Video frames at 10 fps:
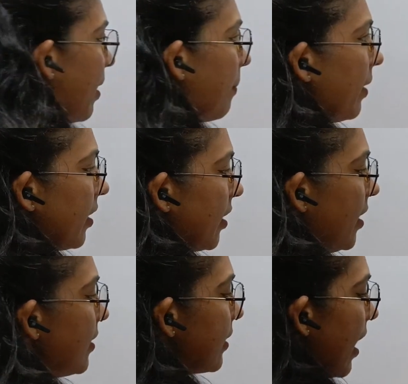number
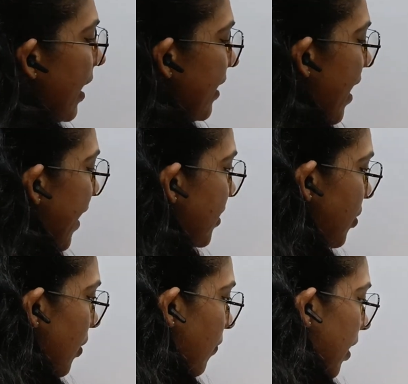is
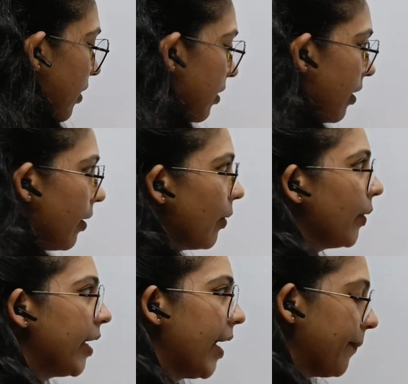91.
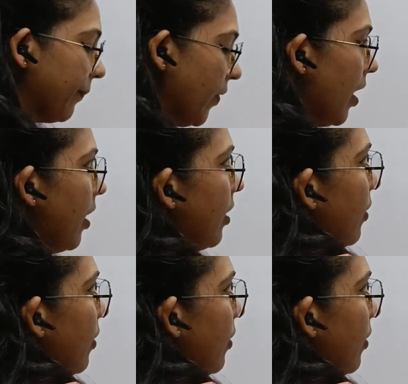Okay,